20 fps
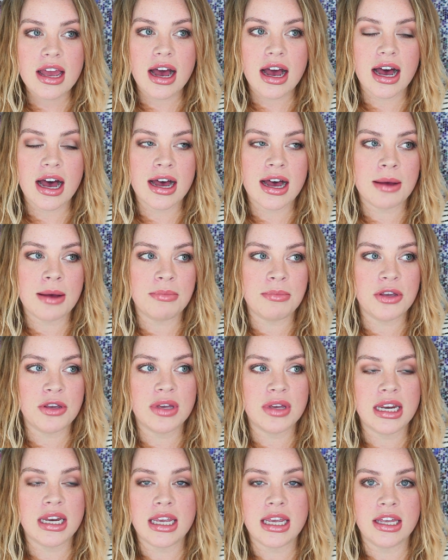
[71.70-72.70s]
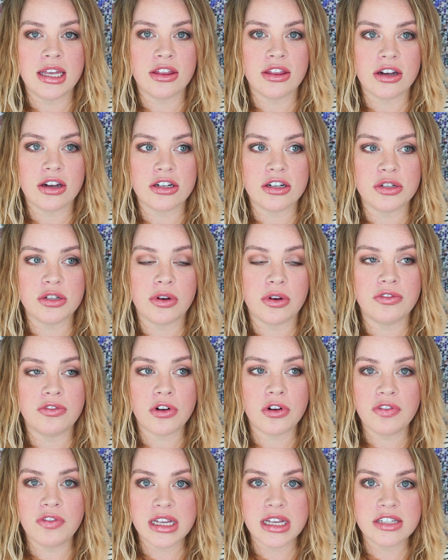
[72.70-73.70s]
You can either do a
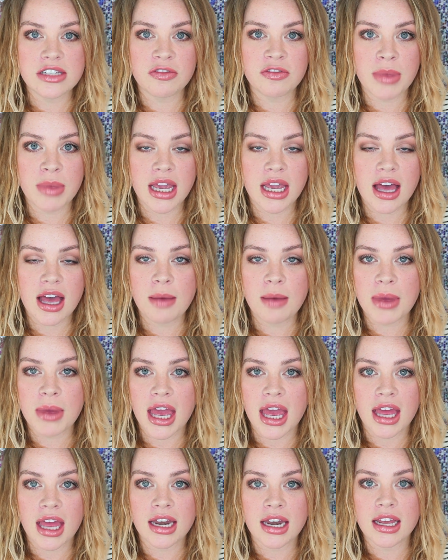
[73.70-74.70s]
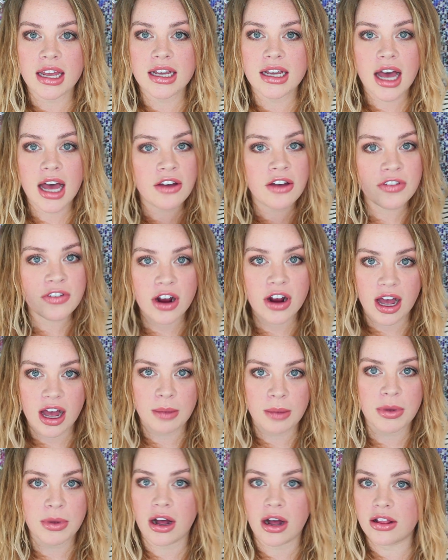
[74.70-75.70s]
full face of makeup and cover
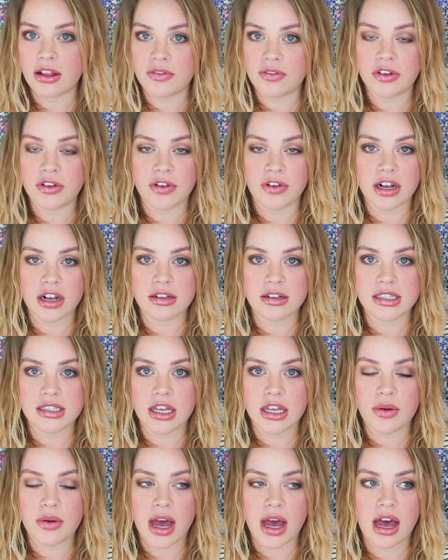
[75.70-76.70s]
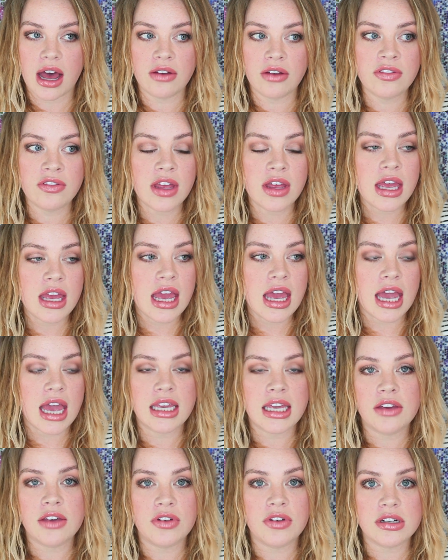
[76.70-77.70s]
up all of the freckles that you have and
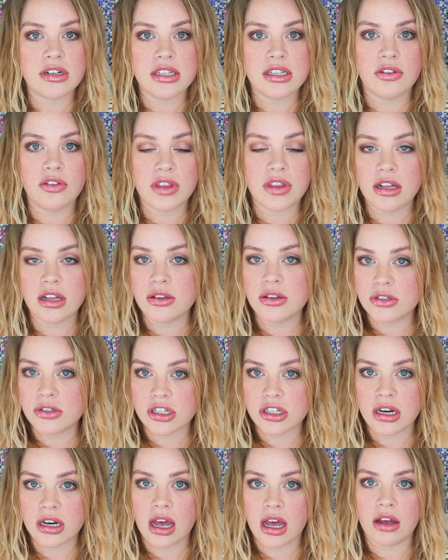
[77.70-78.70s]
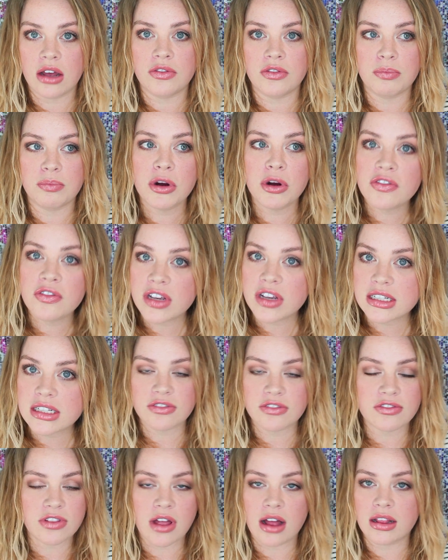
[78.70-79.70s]
give yourself the illusion of perfect,
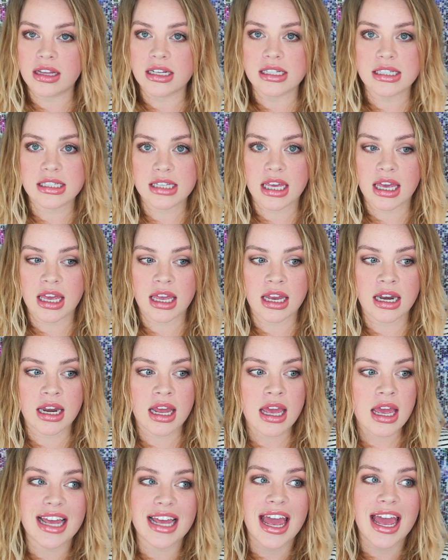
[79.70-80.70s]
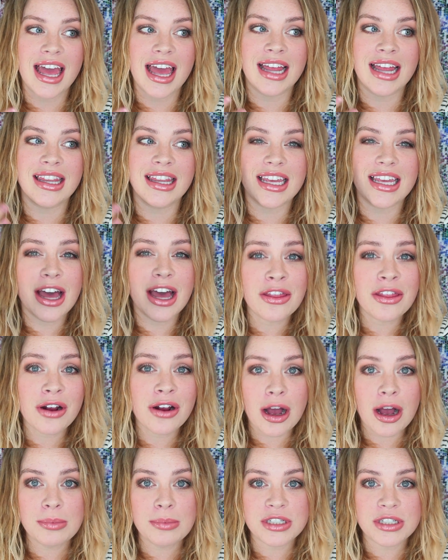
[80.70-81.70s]
flawless skin, and the other
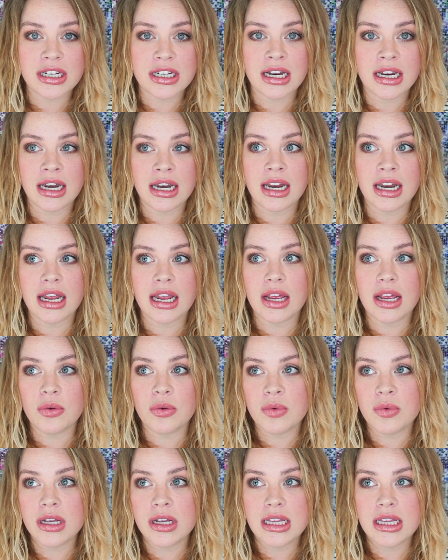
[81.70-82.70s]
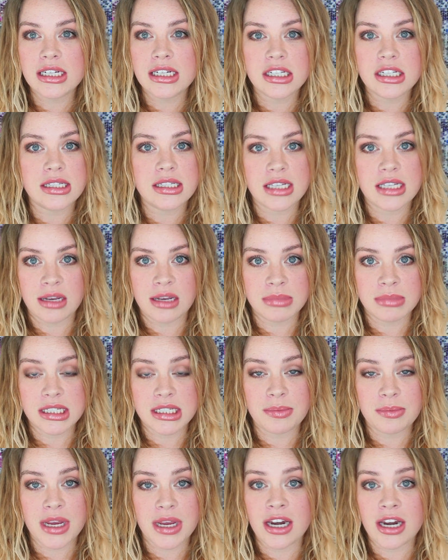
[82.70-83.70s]
option really just seems to
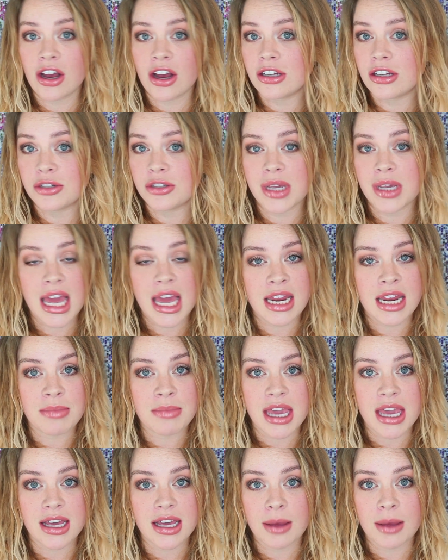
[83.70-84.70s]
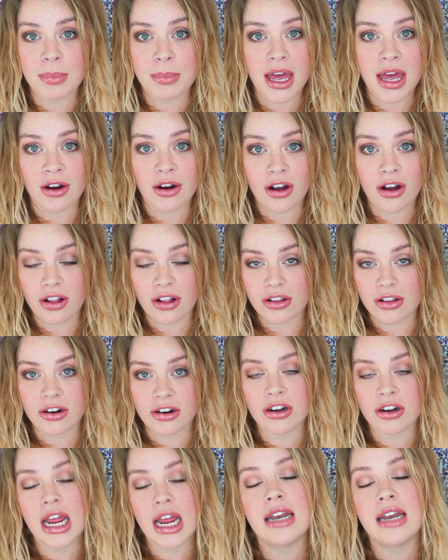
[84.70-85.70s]
be not doing any makeup at all,
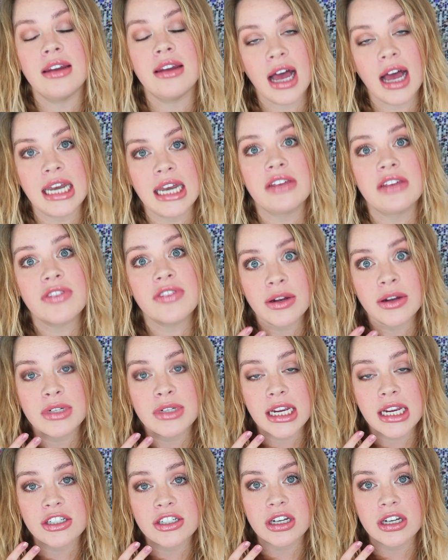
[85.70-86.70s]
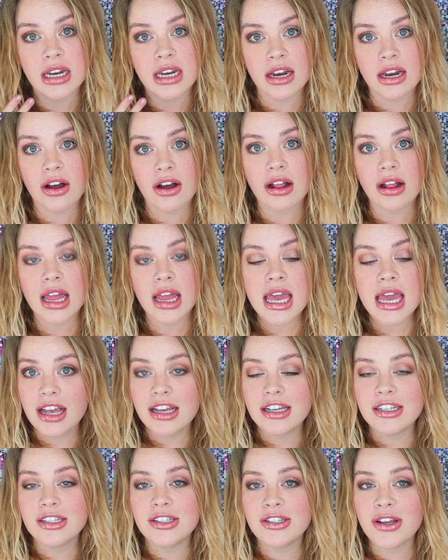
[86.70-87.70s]
or not any foundation at all.
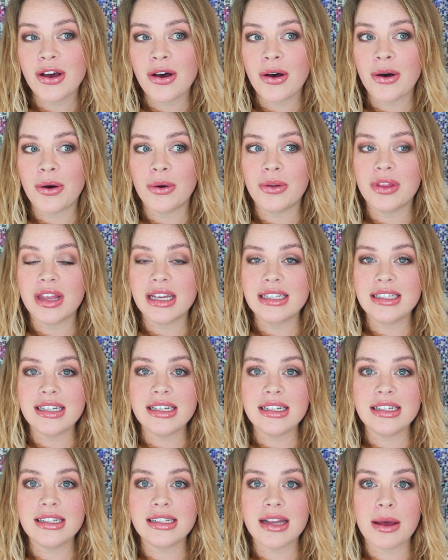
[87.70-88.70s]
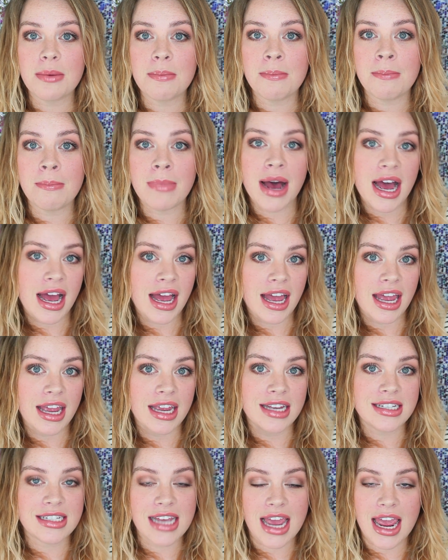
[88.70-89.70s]
So this is
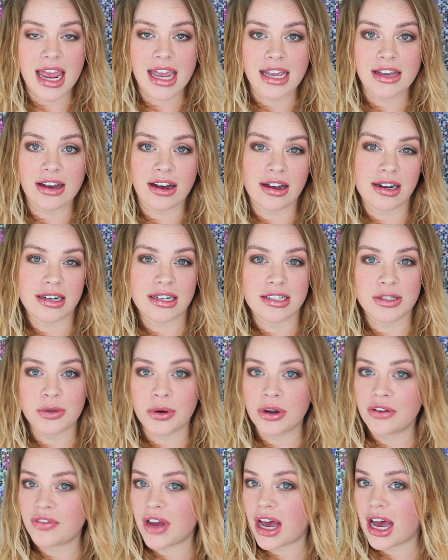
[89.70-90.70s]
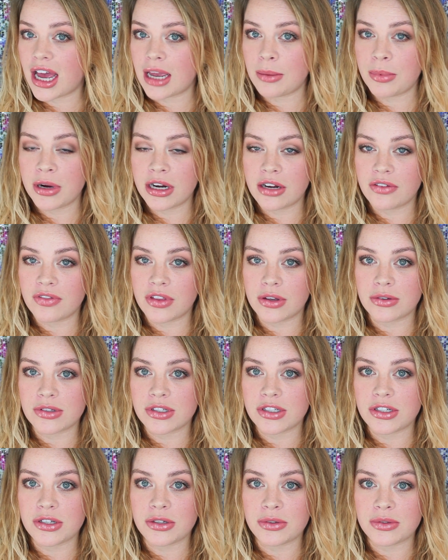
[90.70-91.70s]
my take on a sort of a hybrid of those
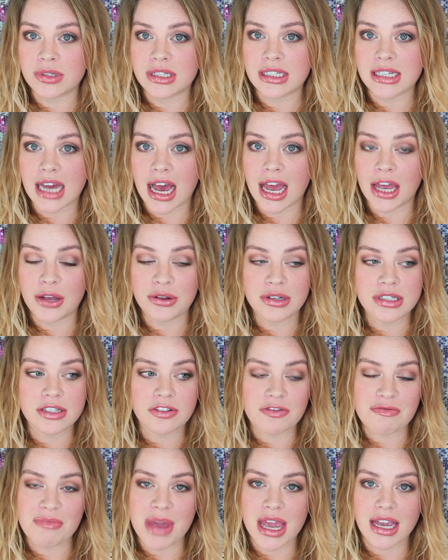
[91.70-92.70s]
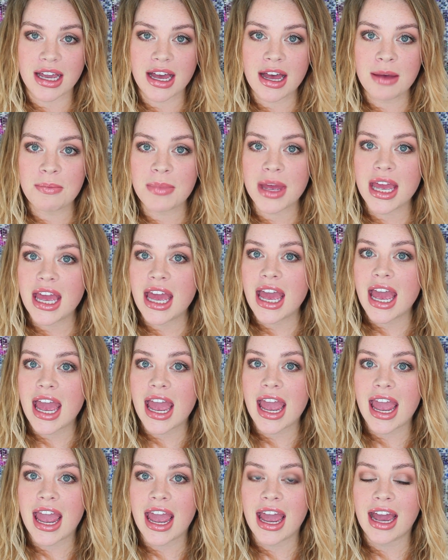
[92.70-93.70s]
two styles of makeup
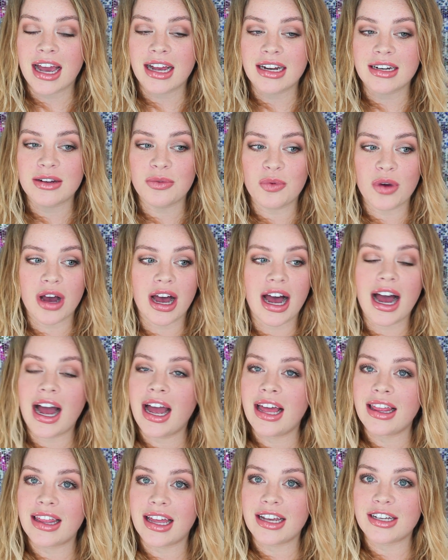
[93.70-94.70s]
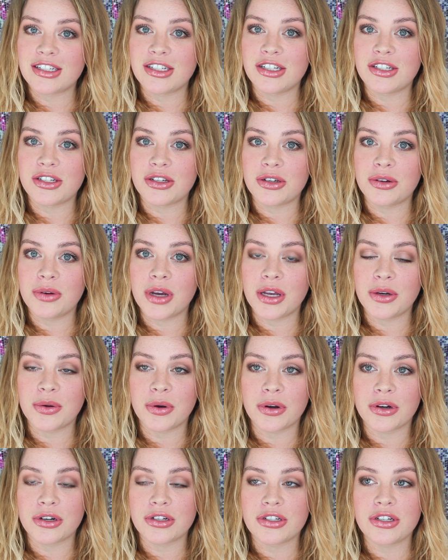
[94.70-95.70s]
and what I like to do in
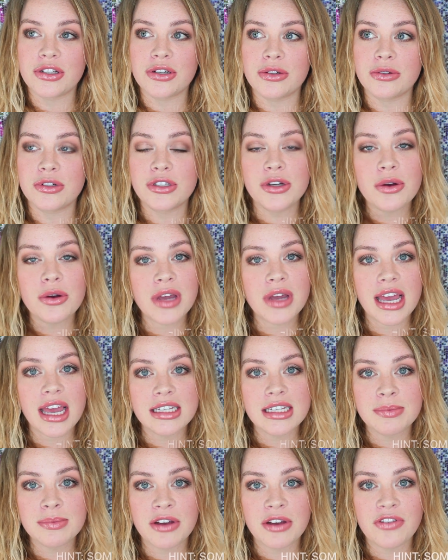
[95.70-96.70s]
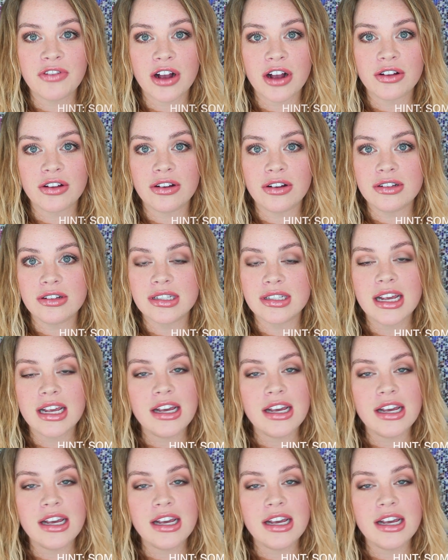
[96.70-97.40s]
order to showcase my freckles,